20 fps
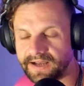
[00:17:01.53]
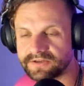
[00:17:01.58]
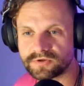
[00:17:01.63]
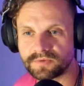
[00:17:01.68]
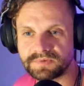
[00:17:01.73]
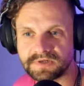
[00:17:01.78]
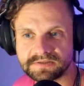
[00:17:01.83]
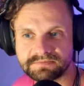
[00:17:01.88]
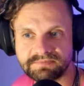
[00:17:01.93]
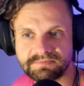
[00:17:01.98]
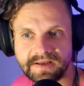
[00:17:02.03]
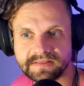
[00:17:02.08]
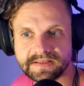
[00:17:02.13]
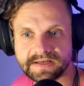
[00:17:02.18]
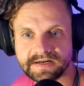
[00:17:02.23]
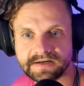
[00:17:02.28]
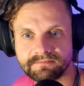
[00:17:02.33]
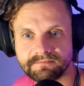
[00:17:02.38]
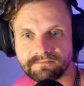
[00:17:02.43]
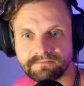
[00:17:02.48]
I stopped just buying
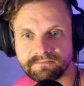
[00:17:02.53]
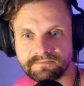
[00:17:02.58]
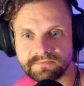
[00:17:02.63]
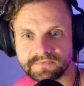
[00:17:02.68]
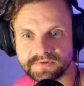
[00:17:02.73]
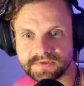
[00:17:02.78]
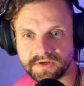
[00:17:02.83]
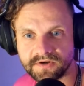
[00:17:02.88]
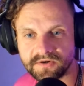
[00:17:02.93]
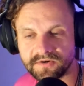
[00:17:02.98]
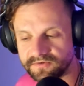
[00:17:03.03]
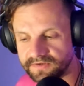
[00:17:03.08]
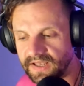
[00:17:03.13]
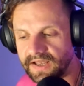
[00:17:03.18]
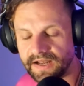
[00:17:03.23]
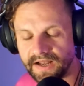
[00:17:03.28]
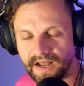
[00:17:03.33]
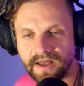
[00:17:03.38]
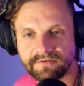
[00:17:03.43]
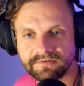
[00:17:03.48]
there. So
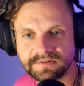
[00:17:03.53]
yeah, I